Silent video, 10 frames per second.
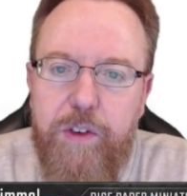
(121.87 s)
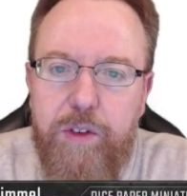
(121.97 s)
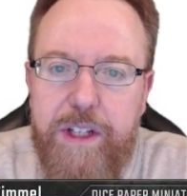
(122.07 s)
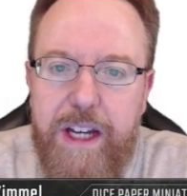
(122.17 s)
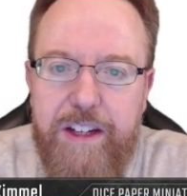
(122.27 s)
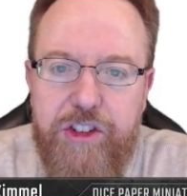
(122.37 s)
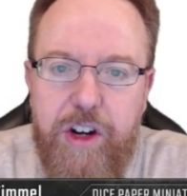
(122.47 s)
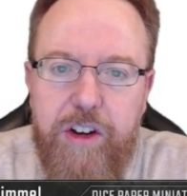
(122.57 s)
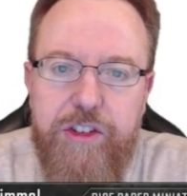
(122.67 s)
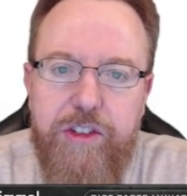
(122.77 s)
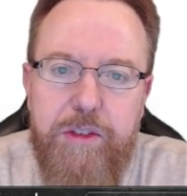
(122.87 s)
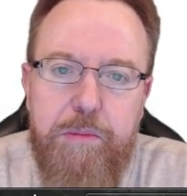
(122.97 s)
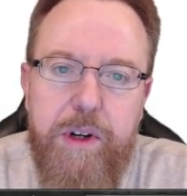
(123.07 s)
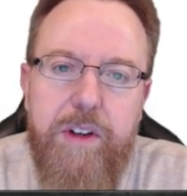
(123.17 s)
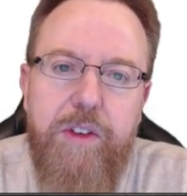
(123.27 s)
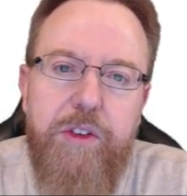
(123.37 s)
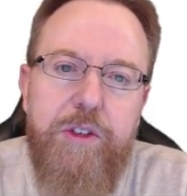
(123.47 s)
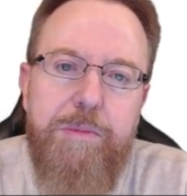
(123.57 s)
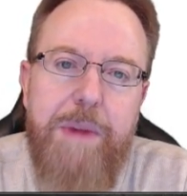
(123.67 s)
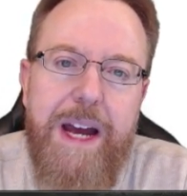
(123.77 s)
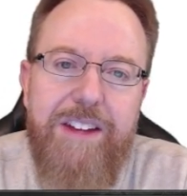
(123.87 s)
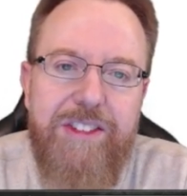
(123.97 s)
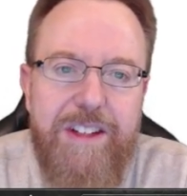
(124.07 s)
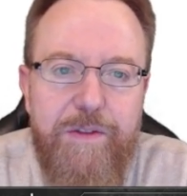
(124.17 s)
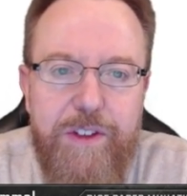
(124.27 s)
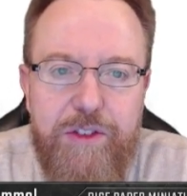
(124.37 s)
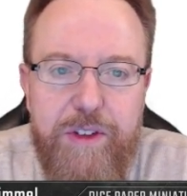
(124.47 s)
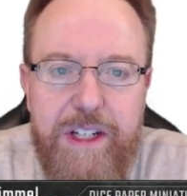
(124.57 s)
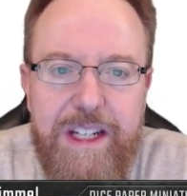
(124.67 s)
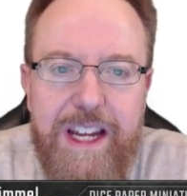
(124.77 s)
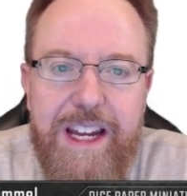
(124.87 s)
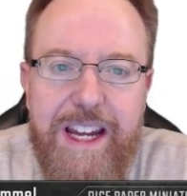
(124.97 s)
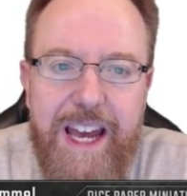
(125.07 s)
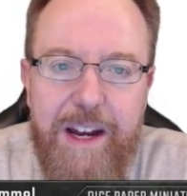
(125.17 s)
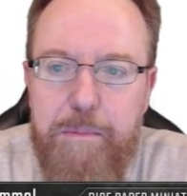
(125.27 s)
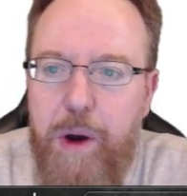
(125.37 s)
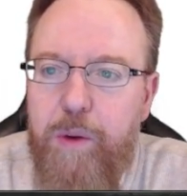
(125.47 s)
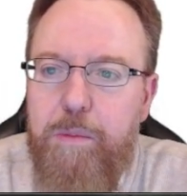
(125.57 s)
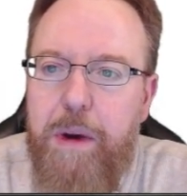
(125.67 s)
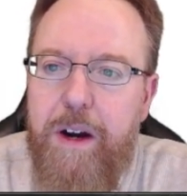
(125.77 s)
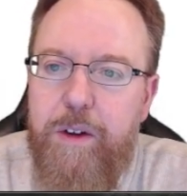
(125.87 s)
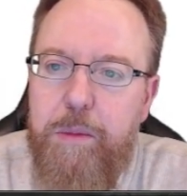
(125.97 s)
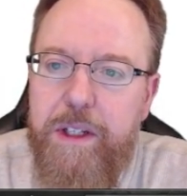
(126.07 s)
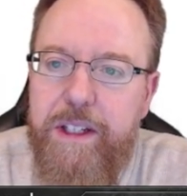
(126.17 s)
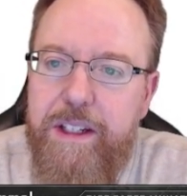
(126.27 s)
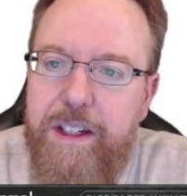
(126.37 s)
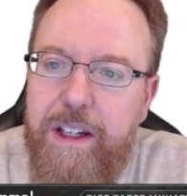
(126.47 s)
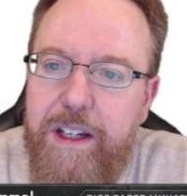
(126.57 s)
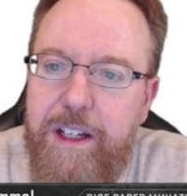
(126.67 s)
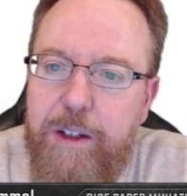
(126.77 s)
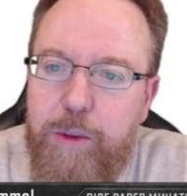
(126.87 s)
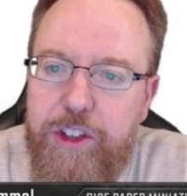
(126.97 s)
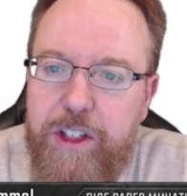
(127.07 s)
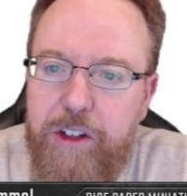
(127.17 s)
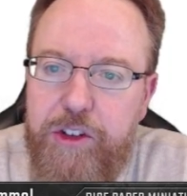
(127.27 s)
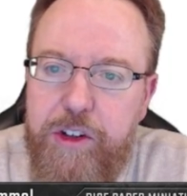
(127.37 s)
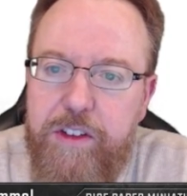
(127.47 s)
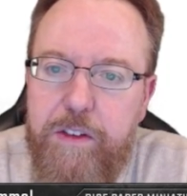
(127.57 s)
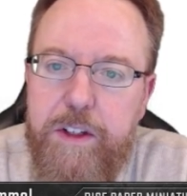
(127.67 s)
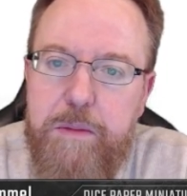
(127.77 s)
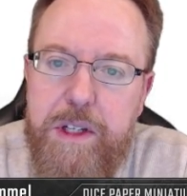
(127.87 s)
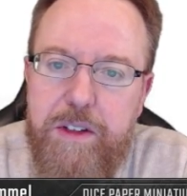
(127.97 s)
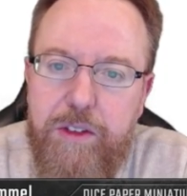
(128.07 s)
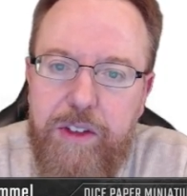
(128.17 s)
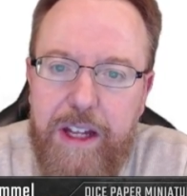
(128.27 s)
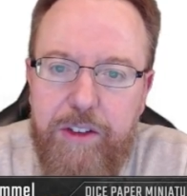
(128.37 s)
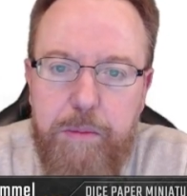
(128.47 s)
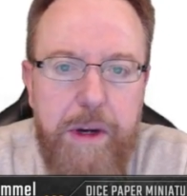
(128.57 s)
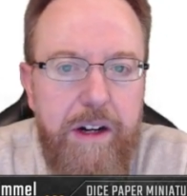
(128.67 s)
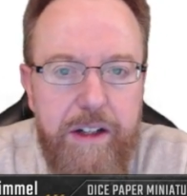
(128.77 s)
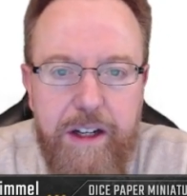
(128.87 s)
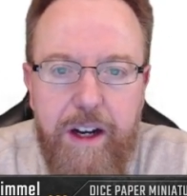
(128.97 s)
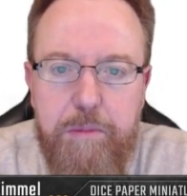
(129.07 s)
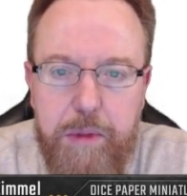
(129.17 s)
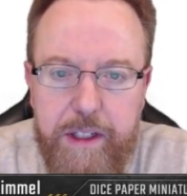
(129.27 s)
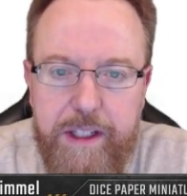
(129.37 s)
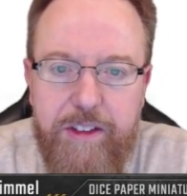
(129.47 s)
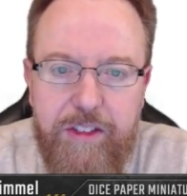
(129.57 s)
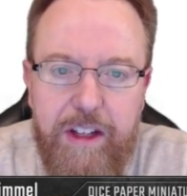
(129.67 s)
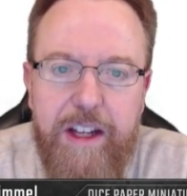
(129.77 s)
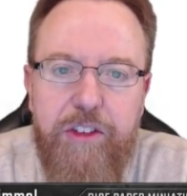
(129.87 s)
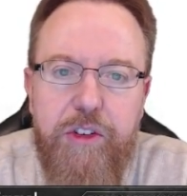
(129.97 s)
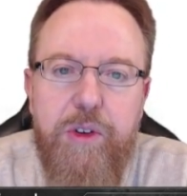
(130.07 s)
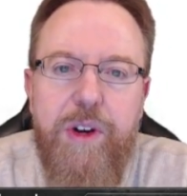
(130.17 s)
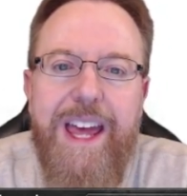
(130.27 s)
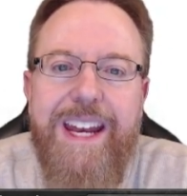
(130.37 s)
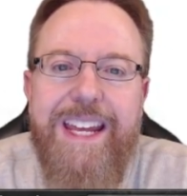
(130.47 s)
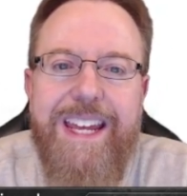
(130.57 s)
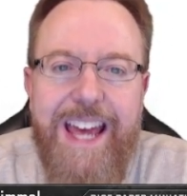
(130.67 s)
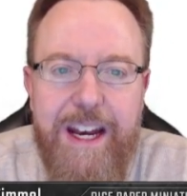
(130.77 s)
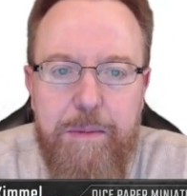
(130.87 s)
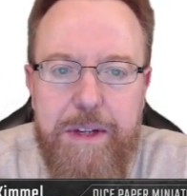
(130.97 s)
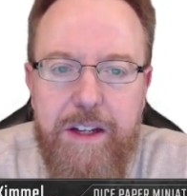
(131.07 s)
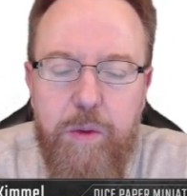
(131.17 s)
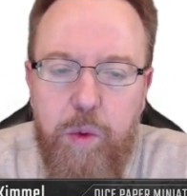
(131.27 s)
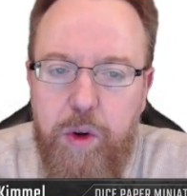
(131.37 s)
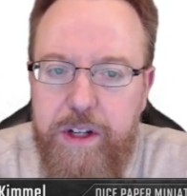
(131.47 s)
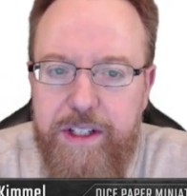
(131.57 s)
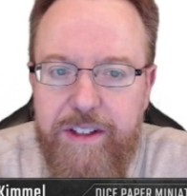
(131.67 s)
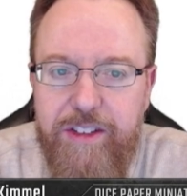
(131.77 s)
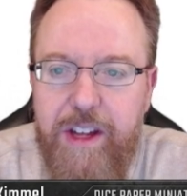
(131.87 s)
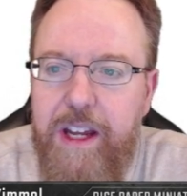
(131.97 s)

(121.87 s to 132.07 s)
Volkite charger to burn through mass infantry and a potent power blade which can alternatively be used as a paragon blade to slice through any enemy warriors.